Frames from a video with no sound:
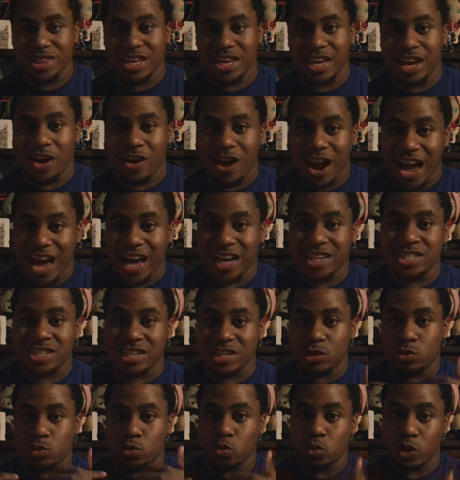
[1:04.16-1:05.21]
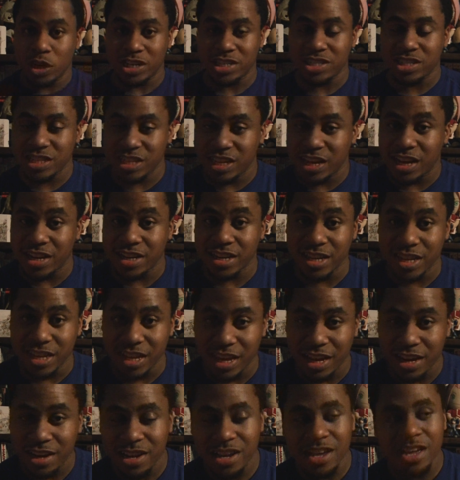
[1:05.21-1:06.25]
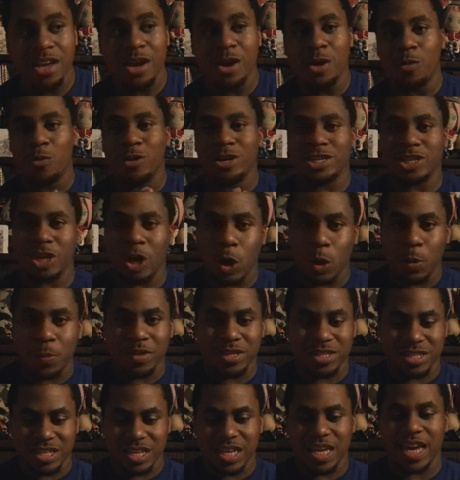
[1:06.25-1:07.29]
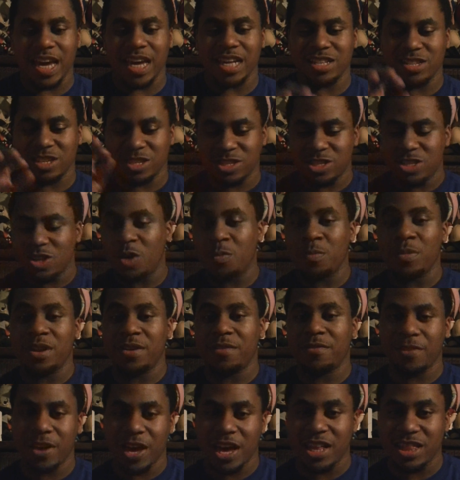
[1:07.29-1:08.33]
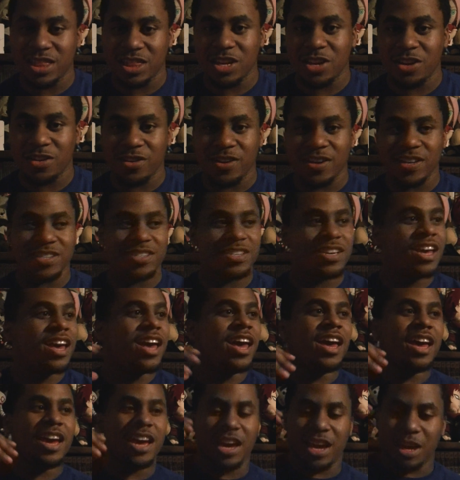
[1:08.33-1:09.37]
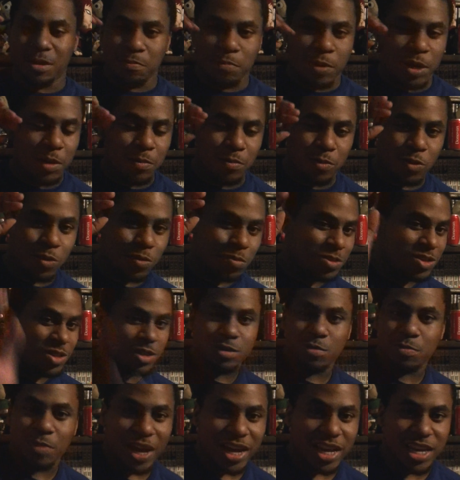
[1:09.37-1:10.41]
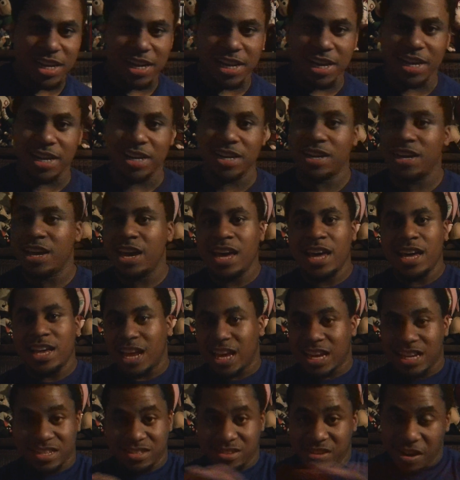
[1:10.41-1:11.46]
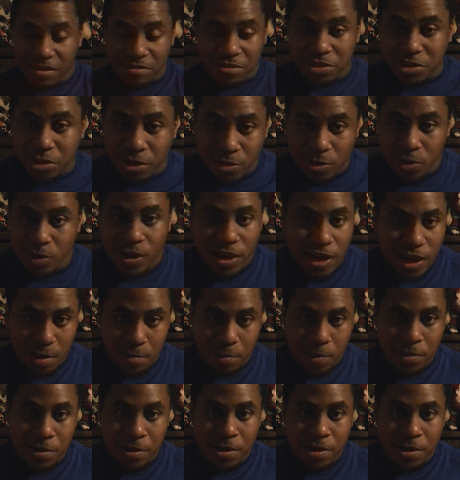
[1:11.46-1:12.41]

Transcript: they are actually wished young again, which opens the gate to so many fan theories and people speculating. Like, it's never shown on camera.